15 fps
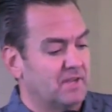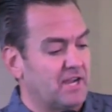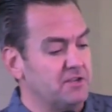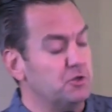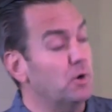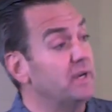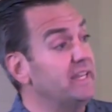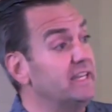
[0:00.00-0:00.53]
I
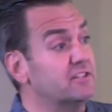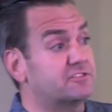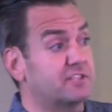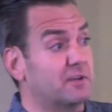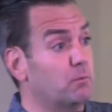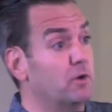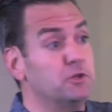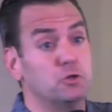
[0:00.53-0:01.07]
knew I needed
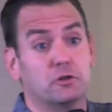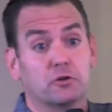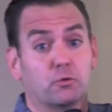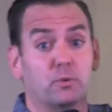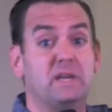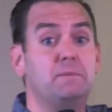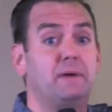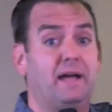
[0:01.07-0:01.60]
someone who could
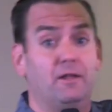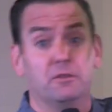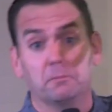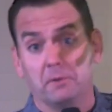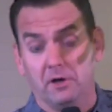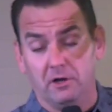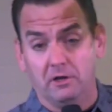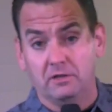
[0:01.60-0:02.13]
rebound the
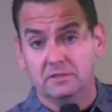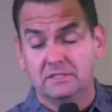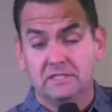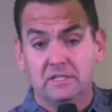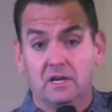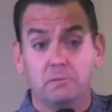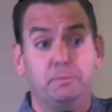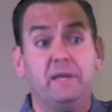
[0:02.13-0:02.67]
ball,
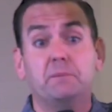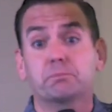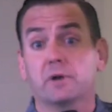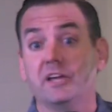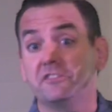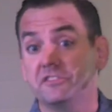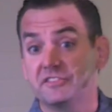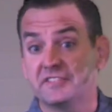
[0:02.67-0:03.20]
a big
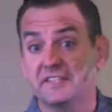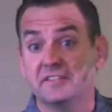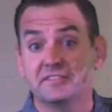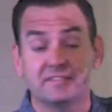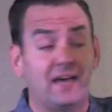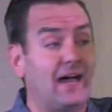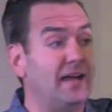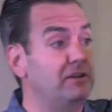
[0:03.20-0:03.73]
presence
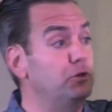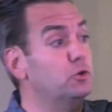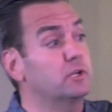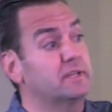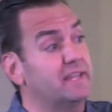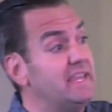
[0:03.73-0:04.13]
inside who could